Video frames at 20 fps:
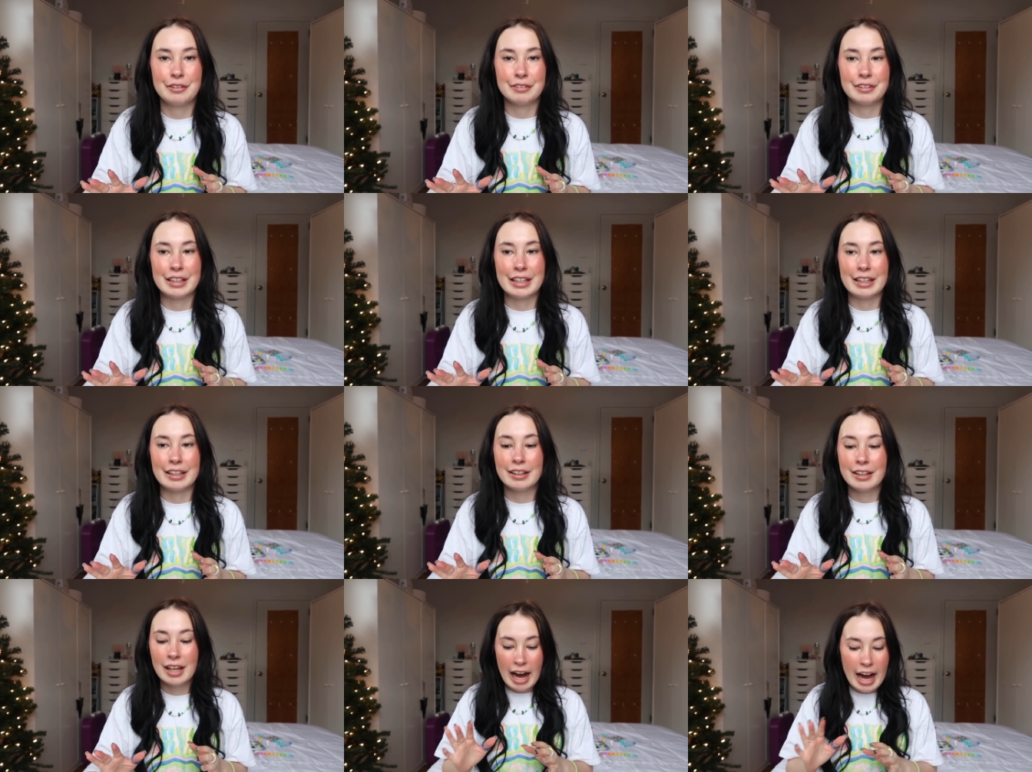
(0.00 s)

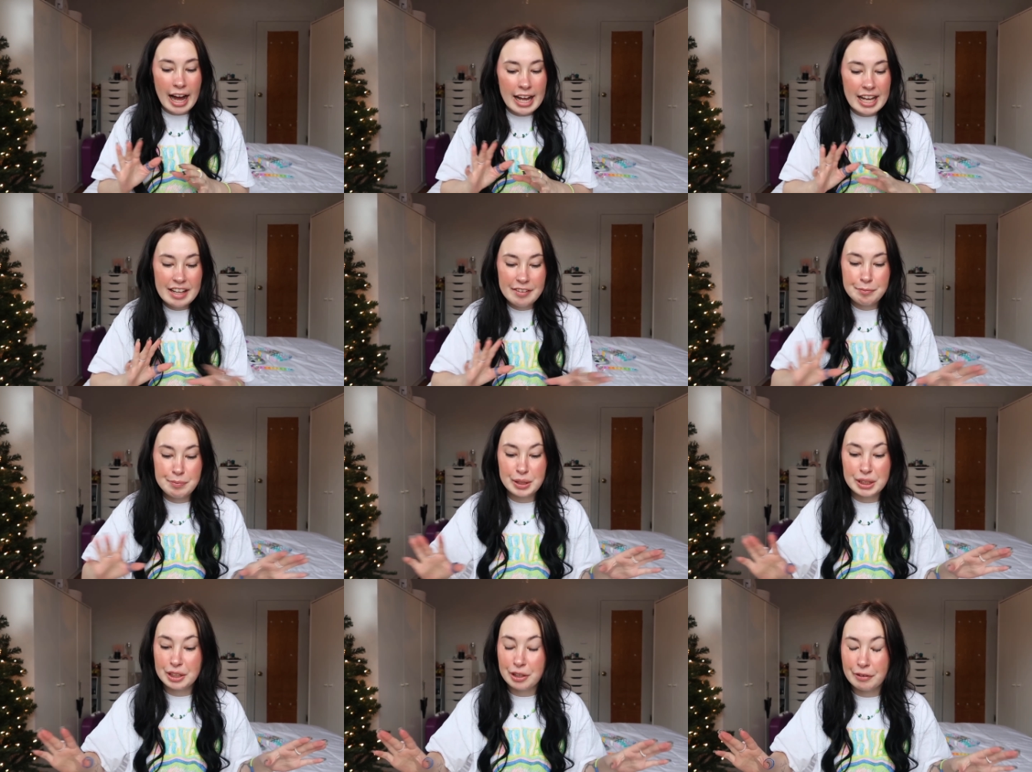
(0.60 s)
three. I have
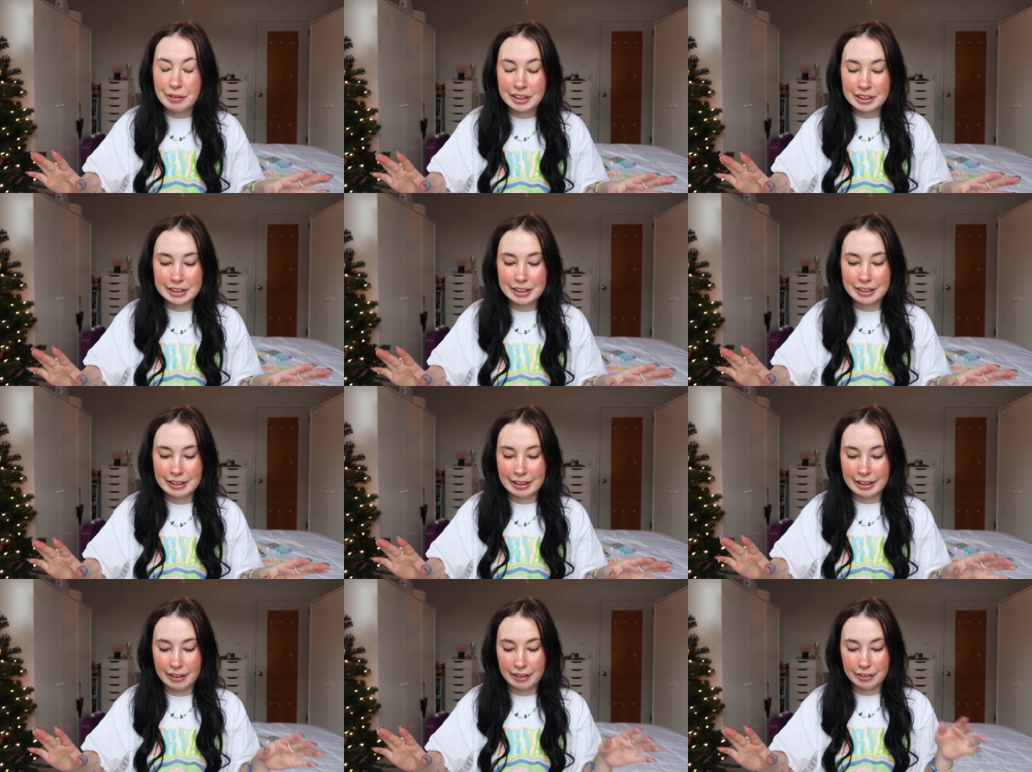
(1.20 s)
been going to
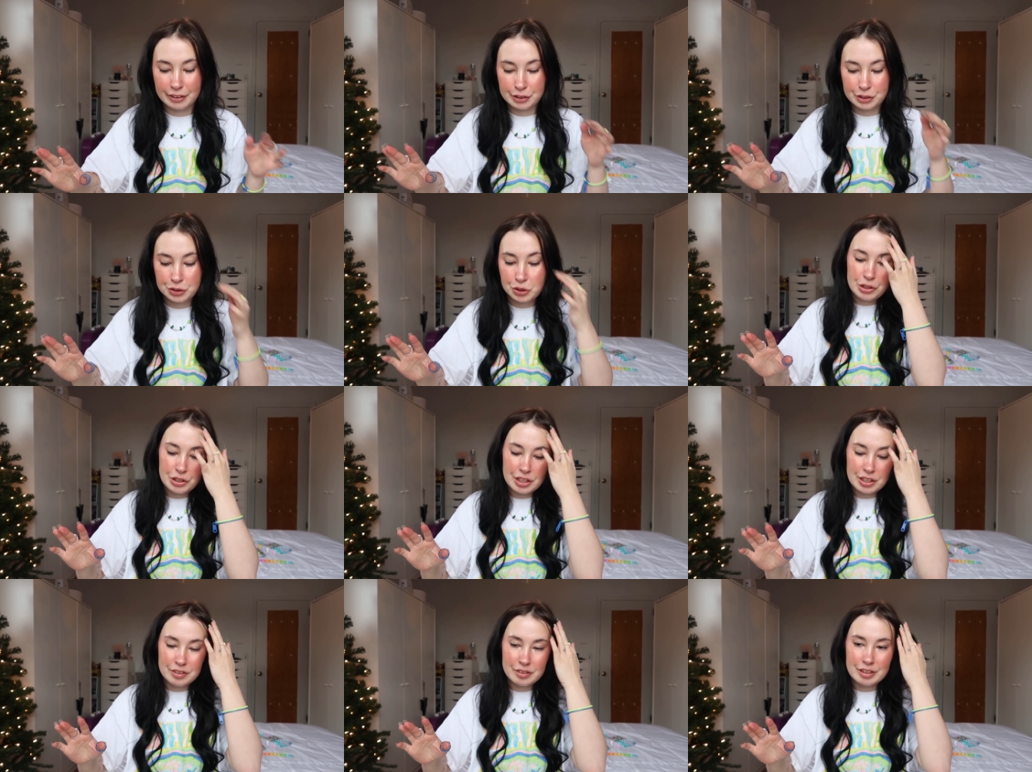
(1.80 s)
Claire's
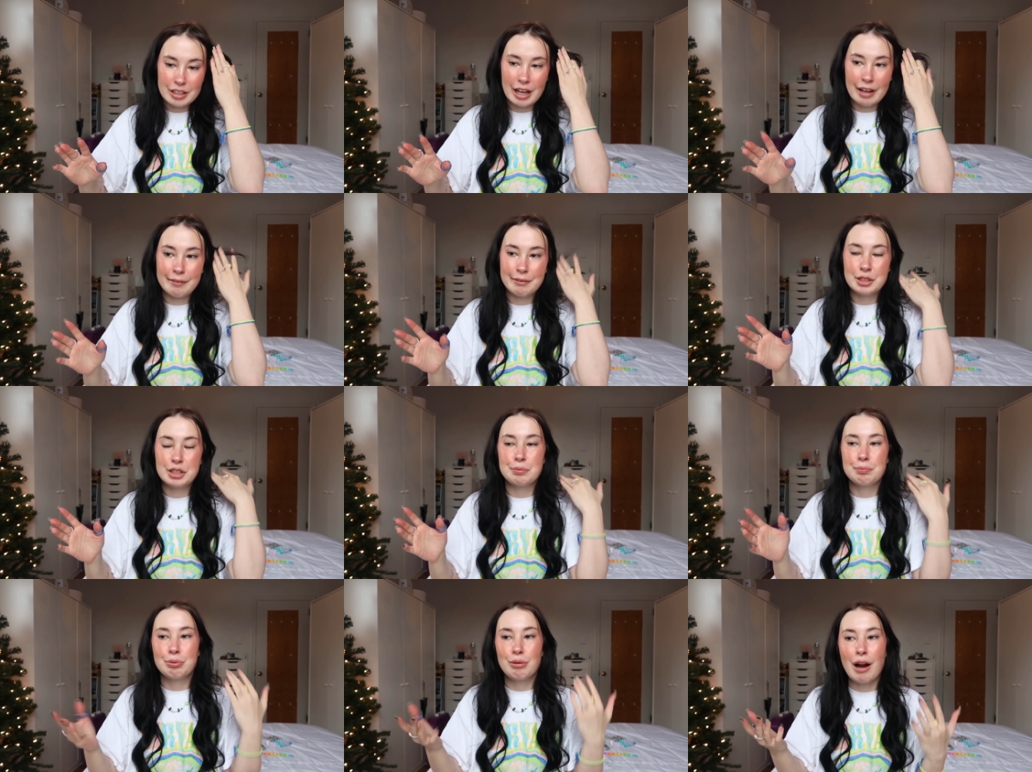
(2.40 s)
since I
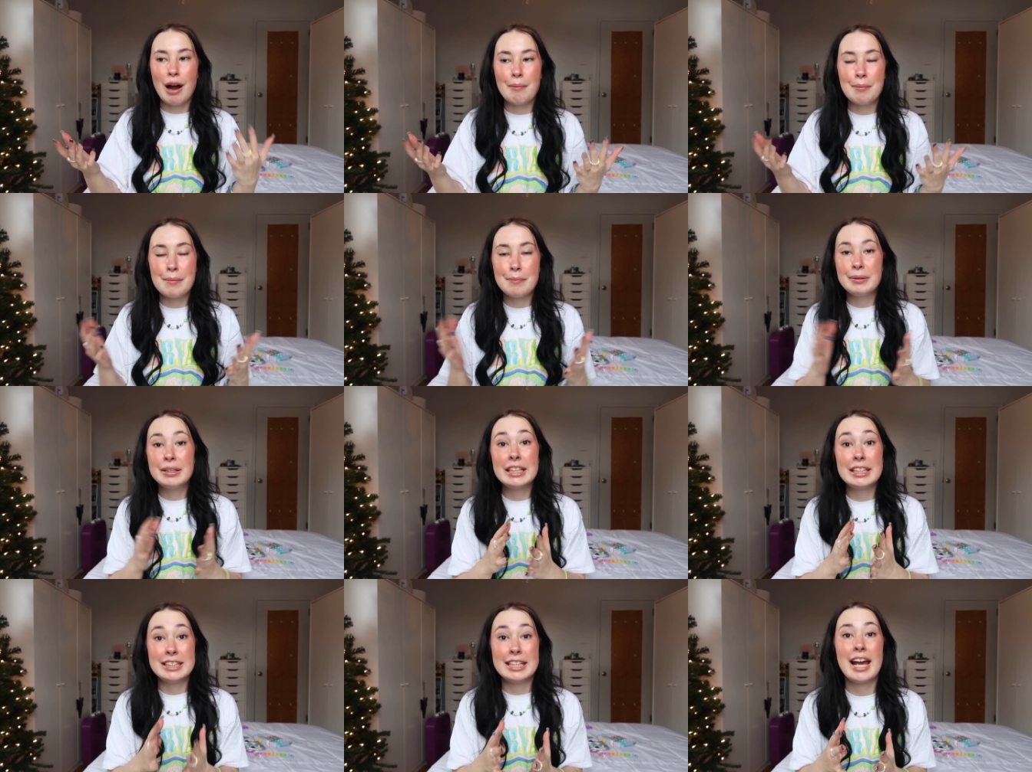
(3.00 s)
was
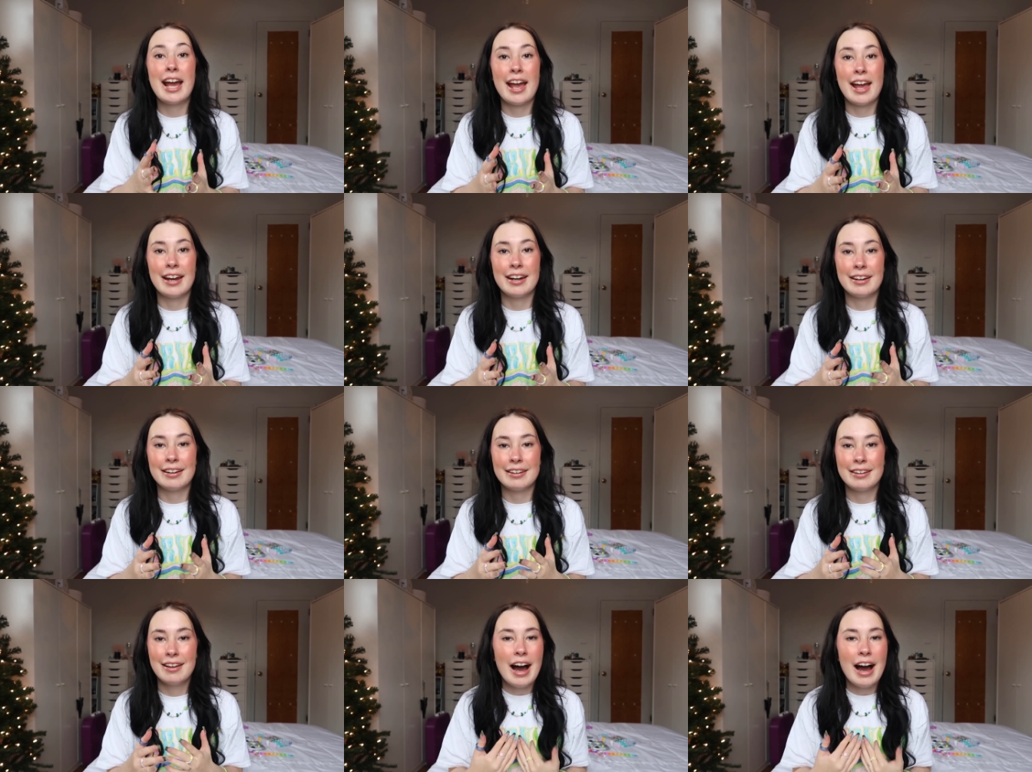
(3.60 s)
probably ten.